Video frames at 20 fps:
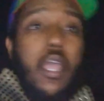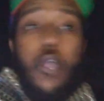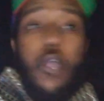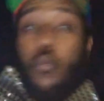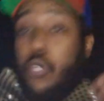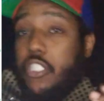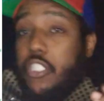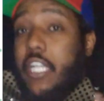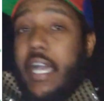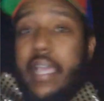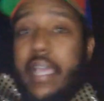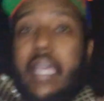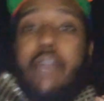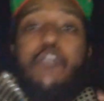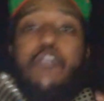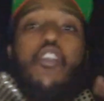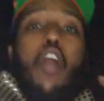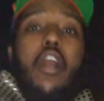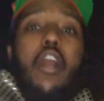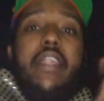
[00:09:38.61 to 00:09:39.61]
which I
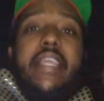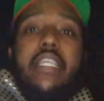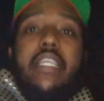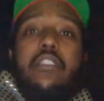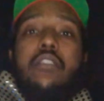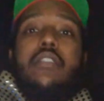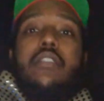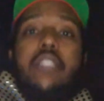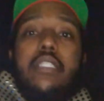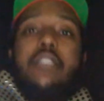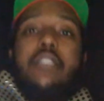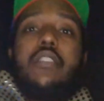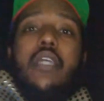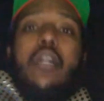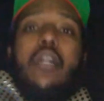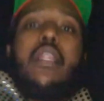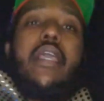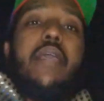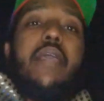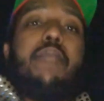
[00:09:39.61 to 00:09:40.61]
have gone into
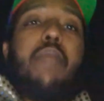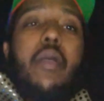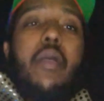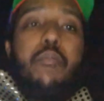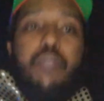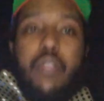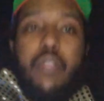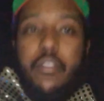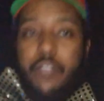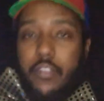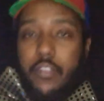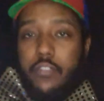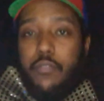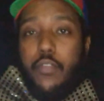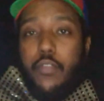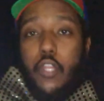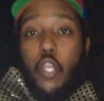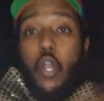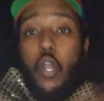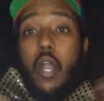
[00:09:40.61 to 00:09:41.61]
detail in my previous
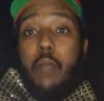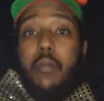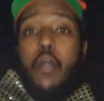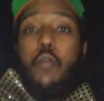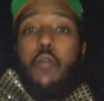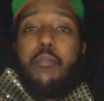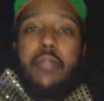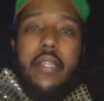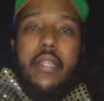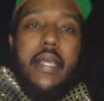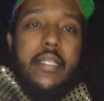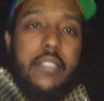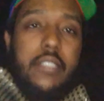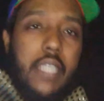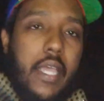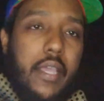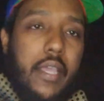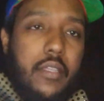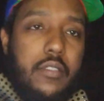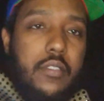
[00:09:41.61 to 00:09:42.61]
video about
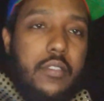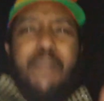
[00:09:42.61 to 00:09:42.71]
PlantX.